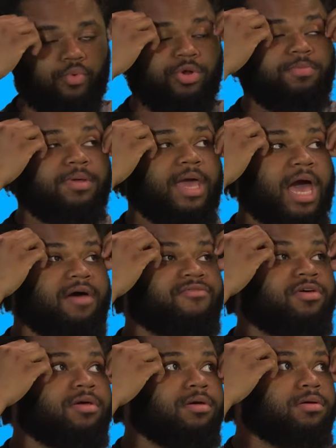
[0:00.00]
would be
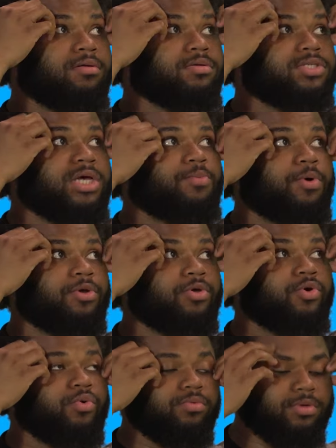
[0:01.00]
having someone
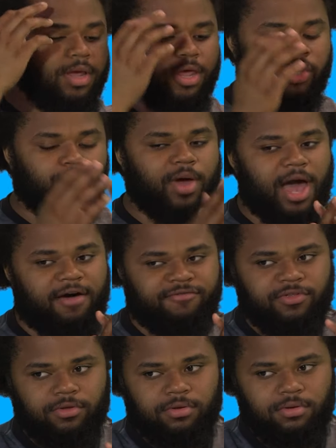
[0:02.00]
who you have
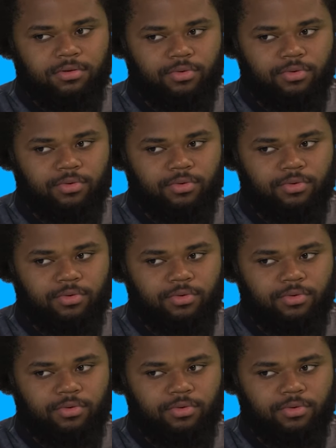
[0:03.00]
to...